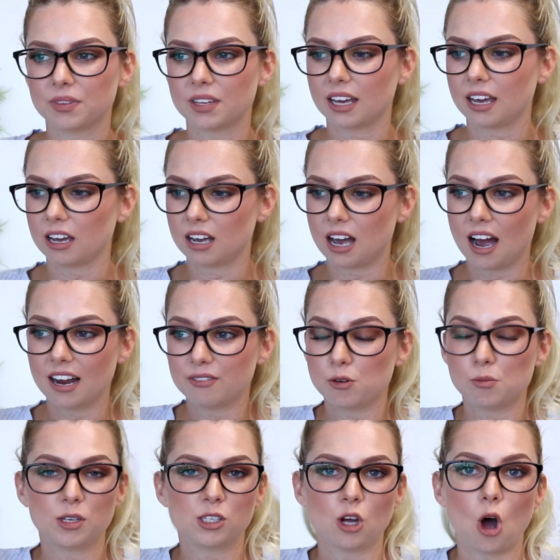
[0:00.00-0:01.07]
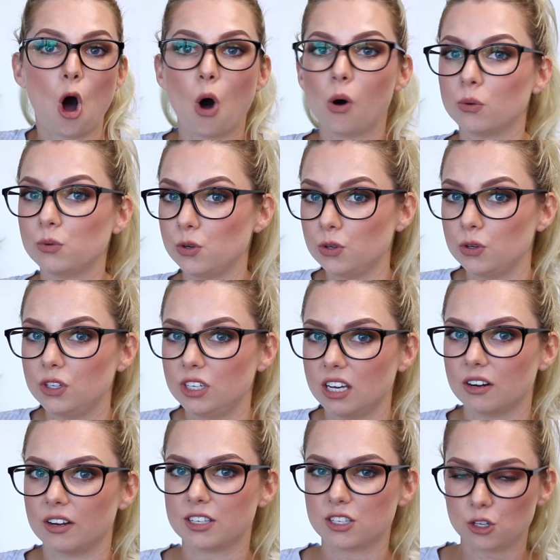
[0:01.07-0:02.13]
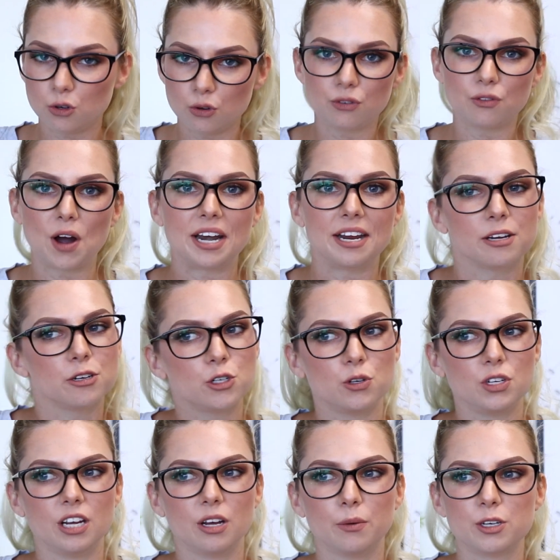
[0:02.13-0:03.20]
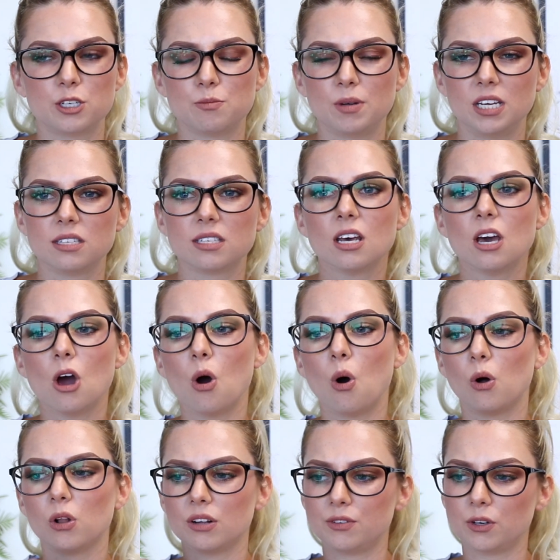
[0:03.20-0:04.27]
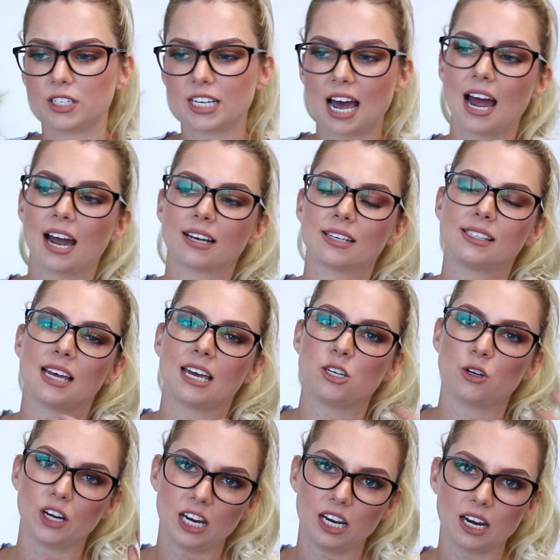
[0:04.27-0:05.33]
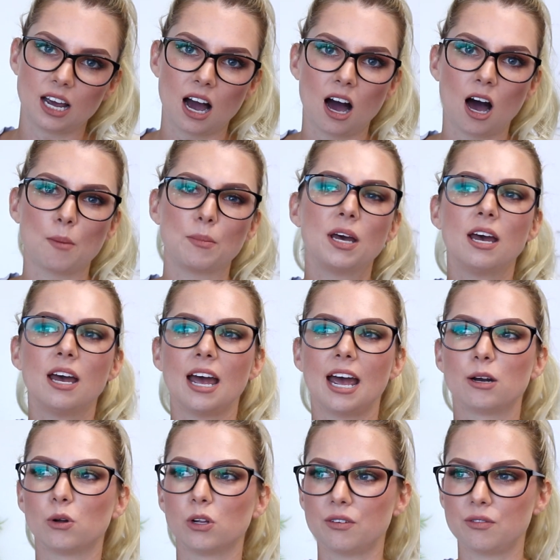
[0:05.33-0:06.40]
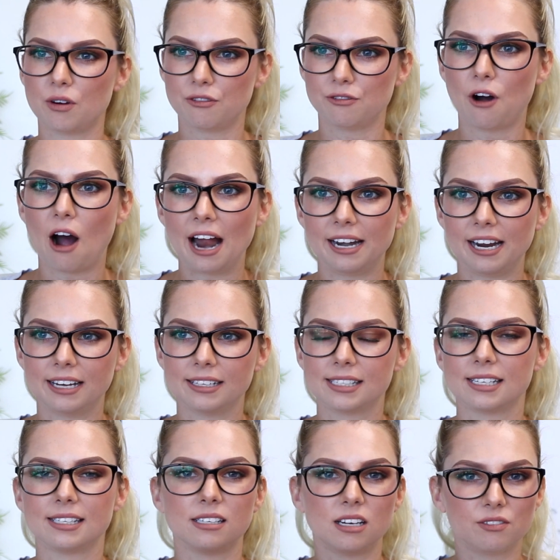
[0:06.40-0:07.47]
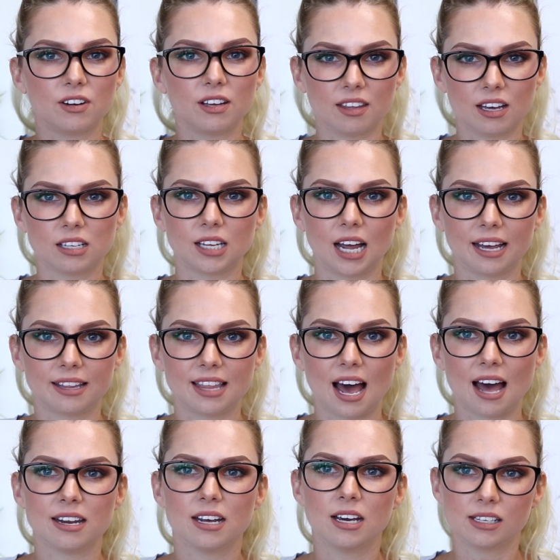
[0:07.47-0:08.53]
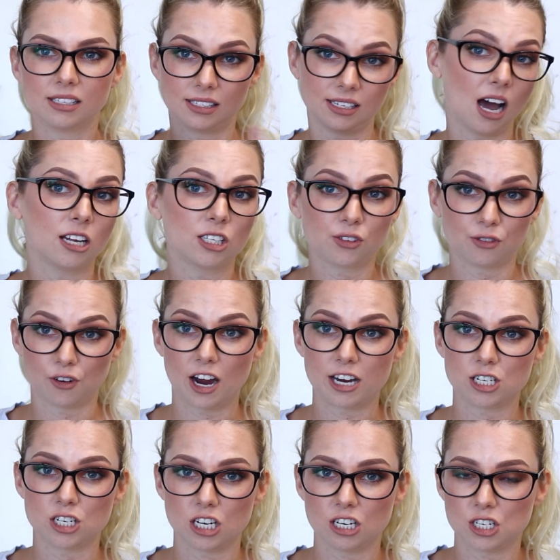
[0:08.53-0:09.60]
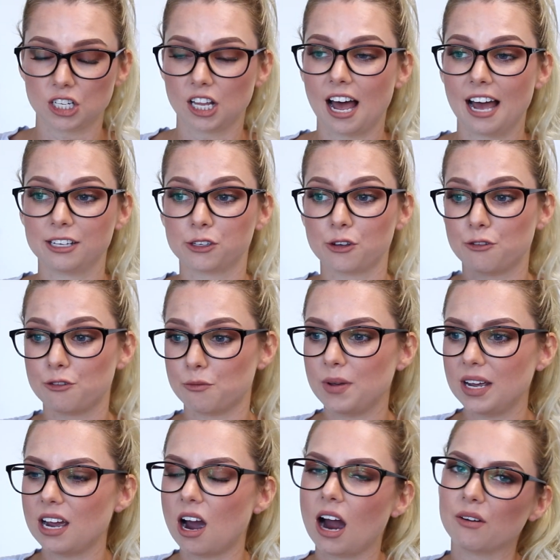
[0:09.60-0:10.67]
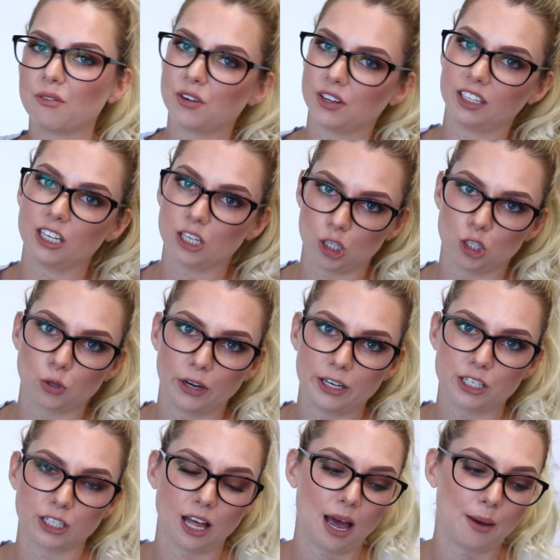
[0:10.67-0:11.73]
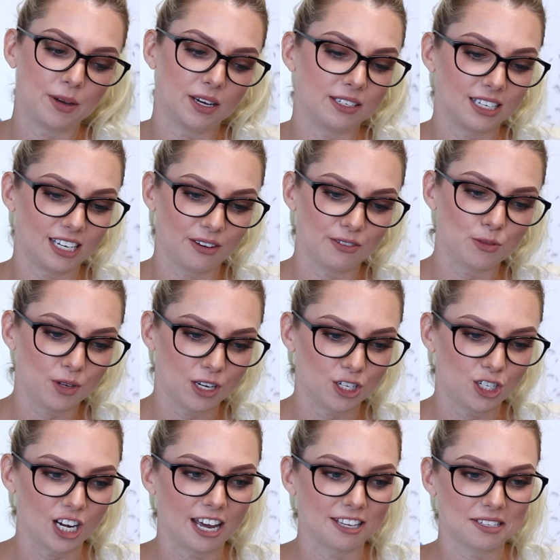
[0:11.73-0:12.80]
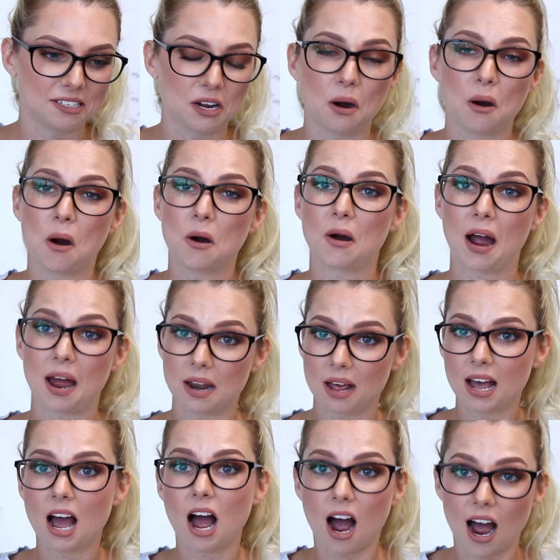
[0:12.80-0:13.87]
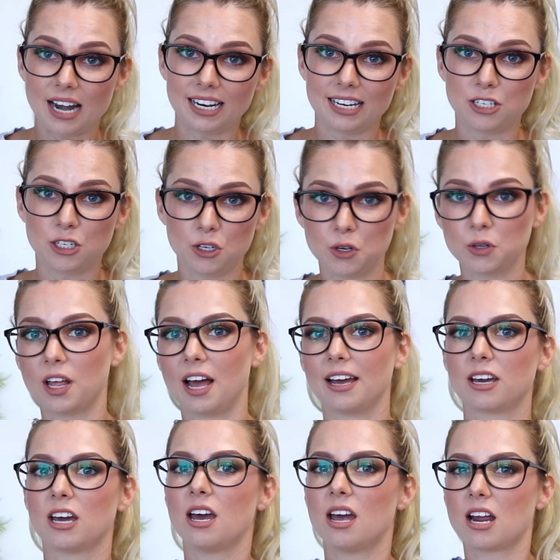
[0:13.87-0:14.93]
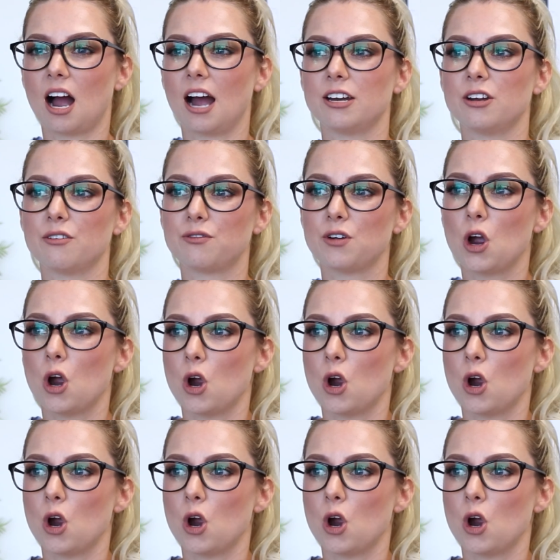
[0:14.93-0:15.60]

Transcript: like a kind of almost a whole new year. It's the new financial year, which means all of your tax and your income and all of your finances and everything like that starts fresh in July. So for me, I really enjoy July because it gives me a chance to go, all right, I need to like kind of